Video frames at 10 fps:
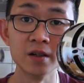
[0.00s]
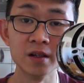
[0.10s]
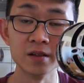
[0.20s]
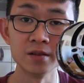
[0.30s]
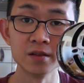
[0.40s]

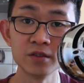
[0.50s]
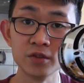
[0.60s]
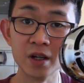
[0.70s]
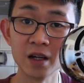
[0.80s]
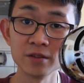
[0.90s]
And if
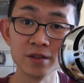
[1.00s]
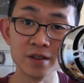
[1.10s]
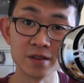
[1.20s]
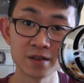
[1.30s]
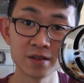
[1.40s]
you haven't
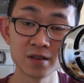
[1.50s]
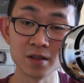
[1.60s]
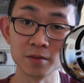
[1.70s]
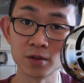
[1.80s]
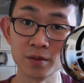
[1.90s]
yet
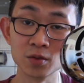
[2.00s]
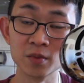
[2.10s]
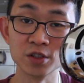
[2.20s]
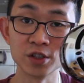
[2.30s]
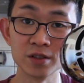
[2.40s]
subscribed to
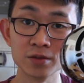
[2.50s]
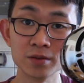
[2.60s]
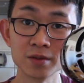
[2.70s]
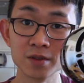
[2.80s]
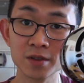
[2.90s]
my
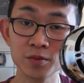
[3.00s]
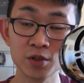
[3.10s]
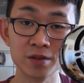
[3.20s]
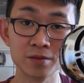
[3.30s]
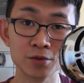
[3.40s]
channel, you
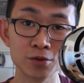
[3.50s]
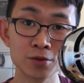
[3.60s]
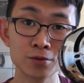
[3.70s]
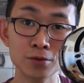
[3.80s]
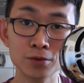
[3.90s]
can
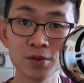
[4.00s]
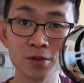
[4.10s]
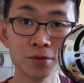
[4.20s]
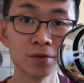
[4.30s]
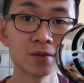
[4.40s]
also do
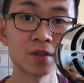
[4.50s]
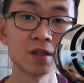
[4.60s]
so.